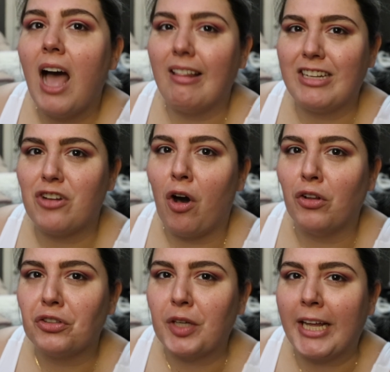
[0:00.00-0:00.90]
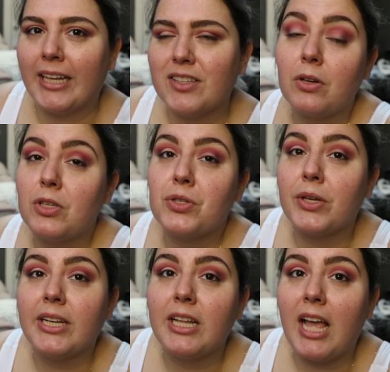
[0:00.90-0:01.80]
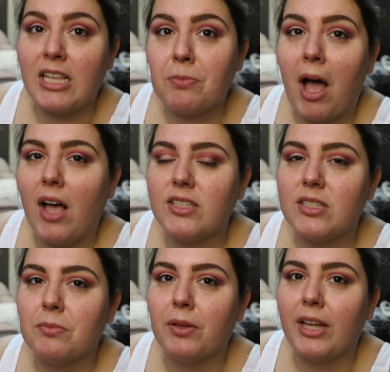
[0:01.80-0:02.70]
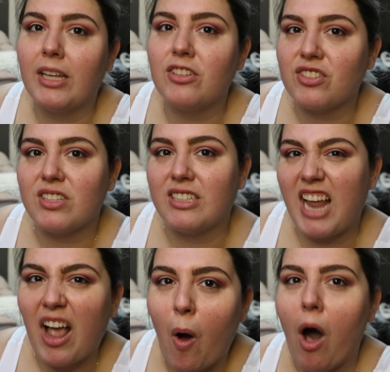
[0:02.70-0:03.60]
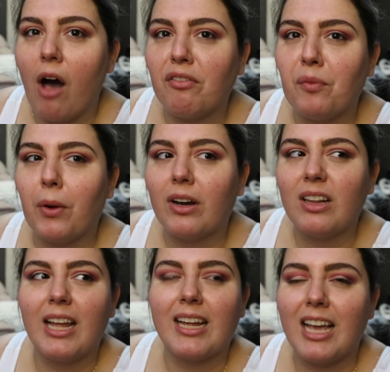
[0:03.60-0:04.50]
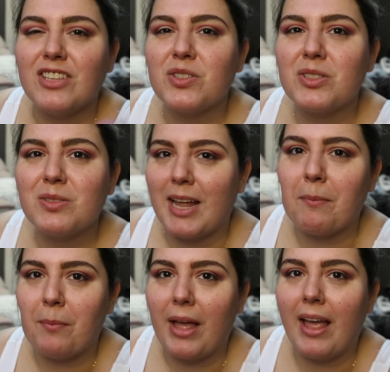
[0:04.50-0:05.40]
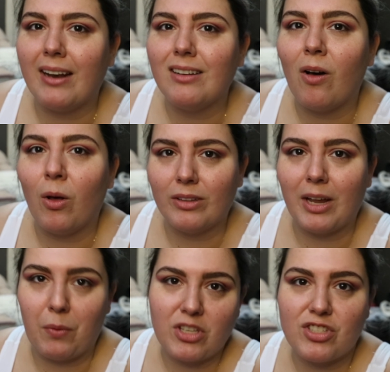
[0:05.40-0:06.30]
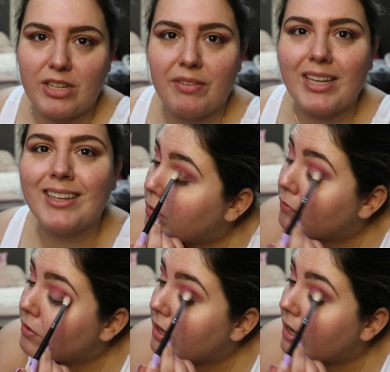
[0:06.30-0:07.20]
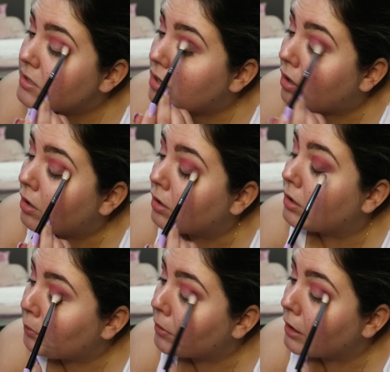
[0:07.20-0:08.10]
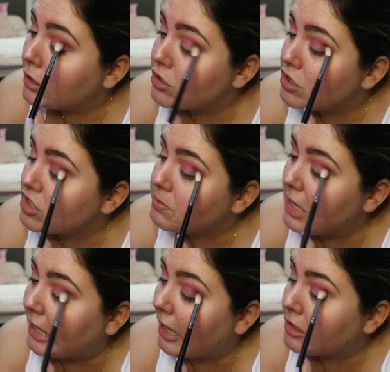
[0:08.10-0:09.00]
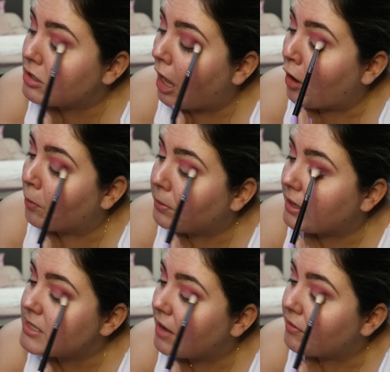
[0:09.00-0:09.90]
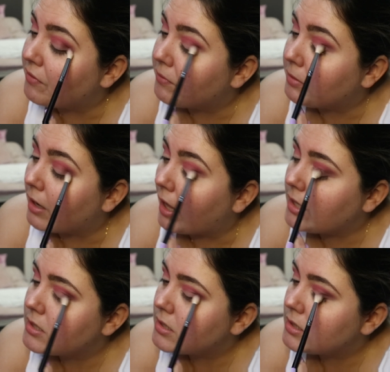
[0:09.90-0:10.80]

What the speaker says: I like to alternate. I want to treat it as possibly just a day off where like I just lay in bed all day and watch TV. Well, if you guys are in relationships, I hope you guys have a nice